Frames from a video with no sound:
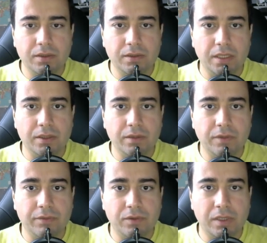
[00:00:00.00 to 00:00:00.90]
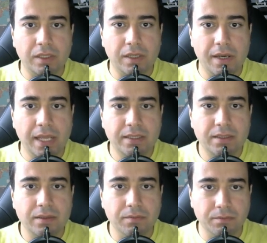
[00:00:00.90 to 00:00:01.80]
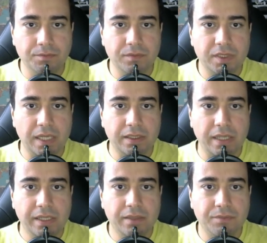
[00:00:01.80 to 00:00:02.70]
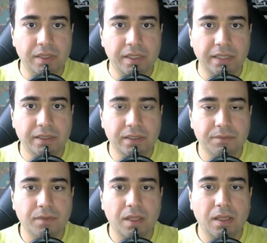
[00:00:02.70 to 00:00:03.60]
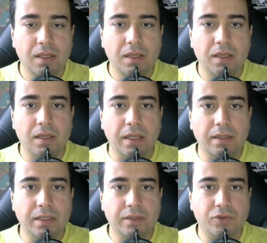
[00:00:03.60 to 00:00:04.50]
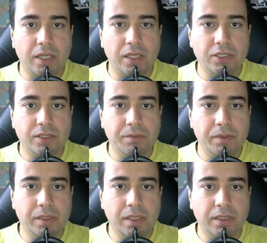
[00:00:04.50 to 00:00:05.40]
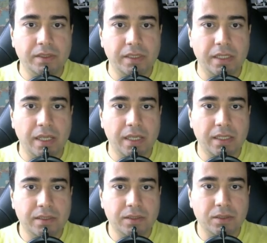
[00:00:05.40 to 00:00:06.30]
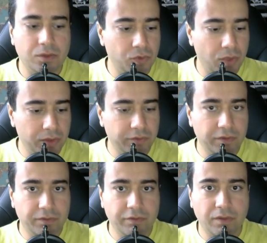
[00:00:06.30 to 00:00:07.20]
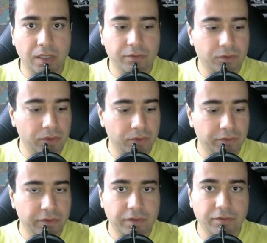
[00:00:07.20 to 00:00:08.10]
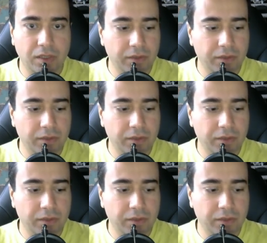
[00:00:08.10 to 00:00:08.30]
Then we have to click next, select the Ethernet, and then try HTTP and DNS 255, 255,